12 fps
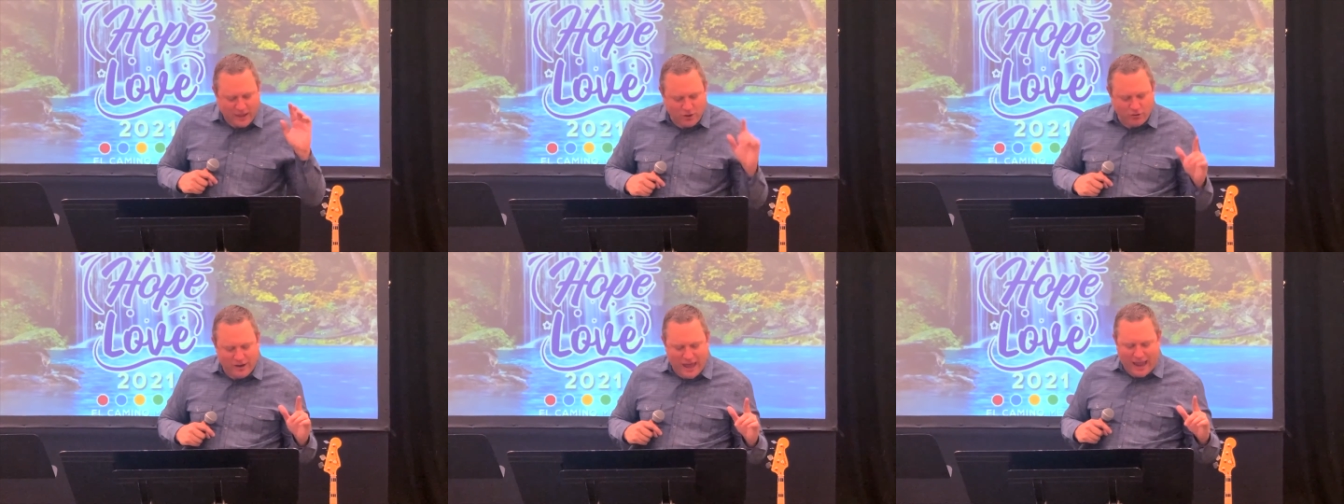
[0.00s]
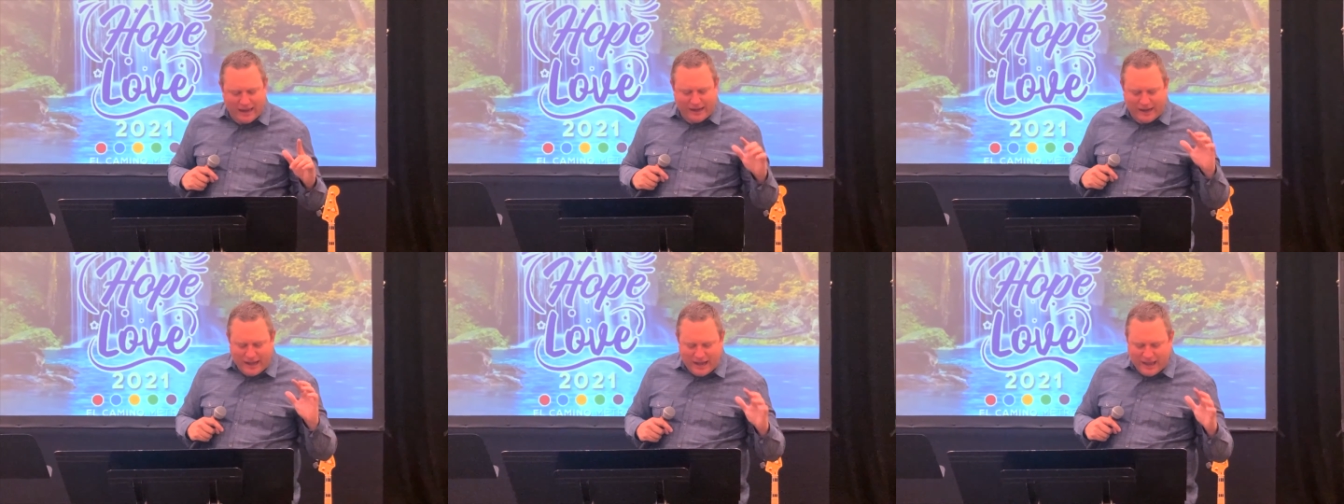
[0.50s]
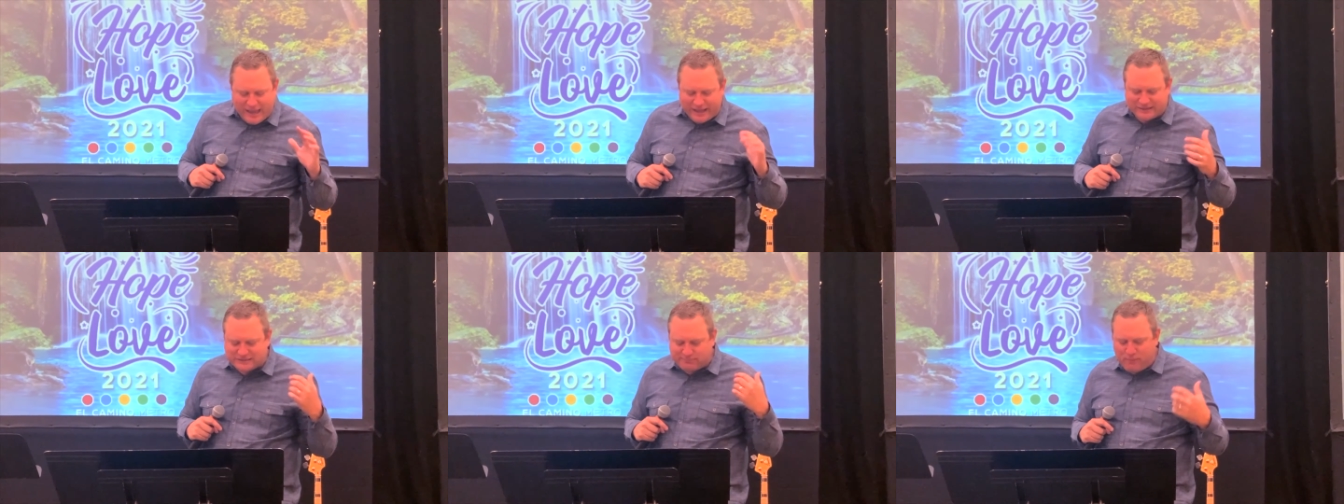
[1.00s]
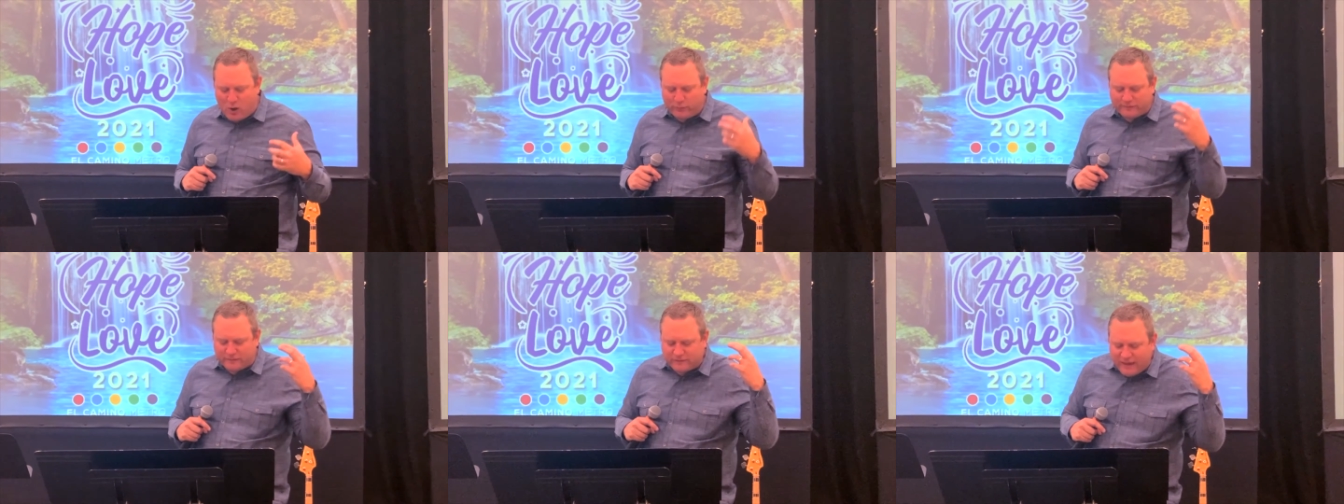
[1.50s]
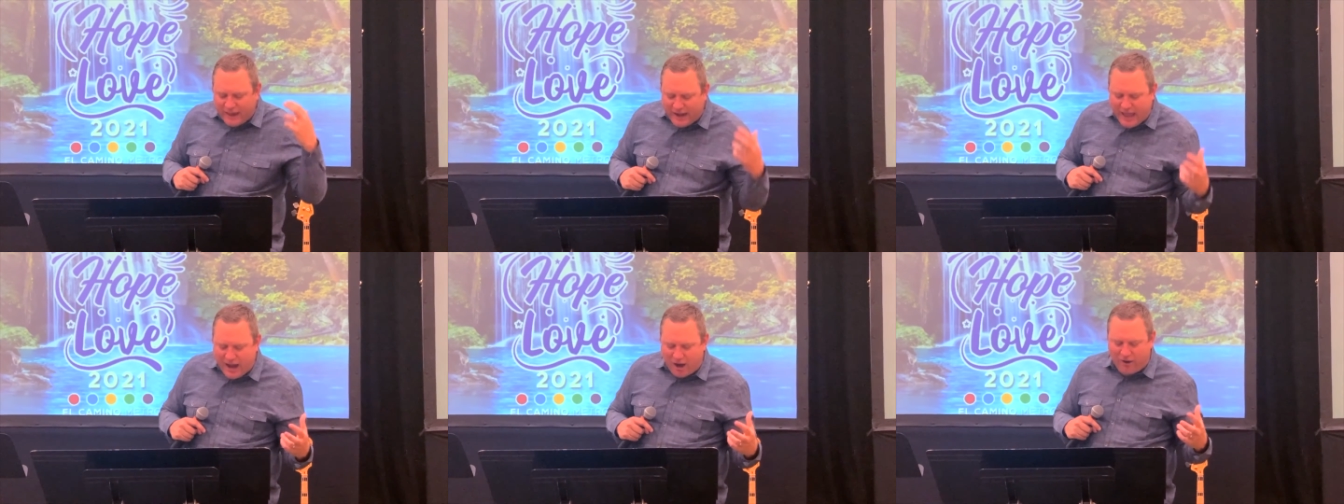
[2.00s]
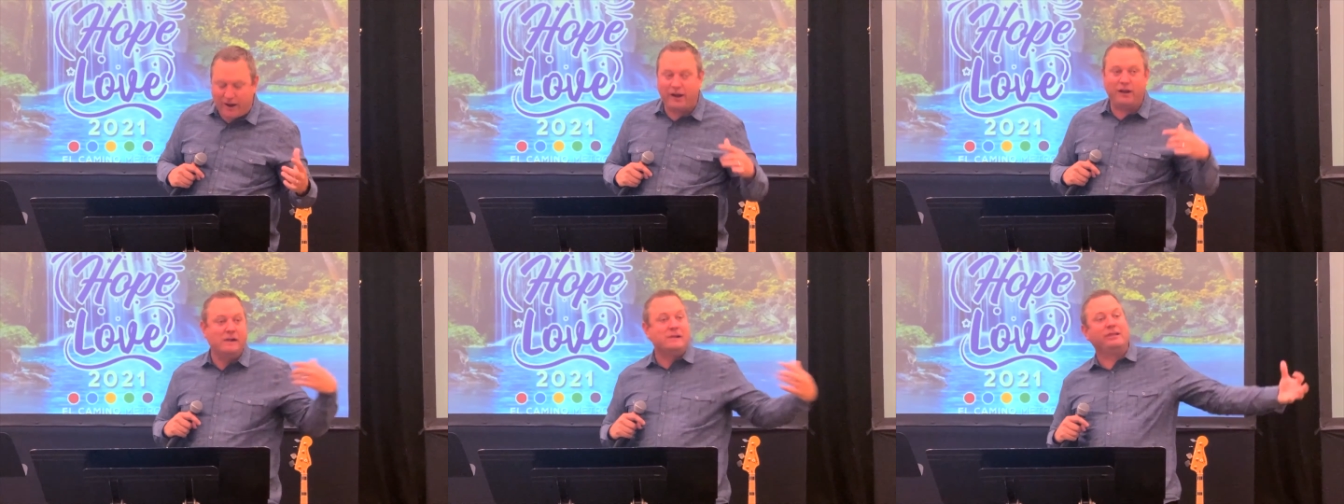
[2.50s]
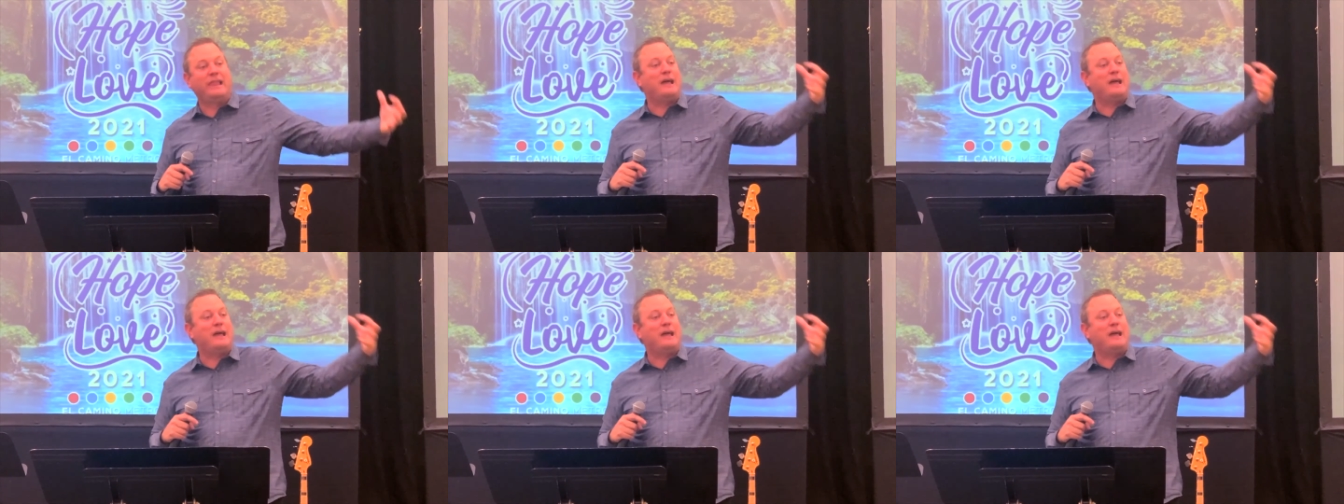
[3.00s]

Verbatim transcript: they united against Moses and Aaron,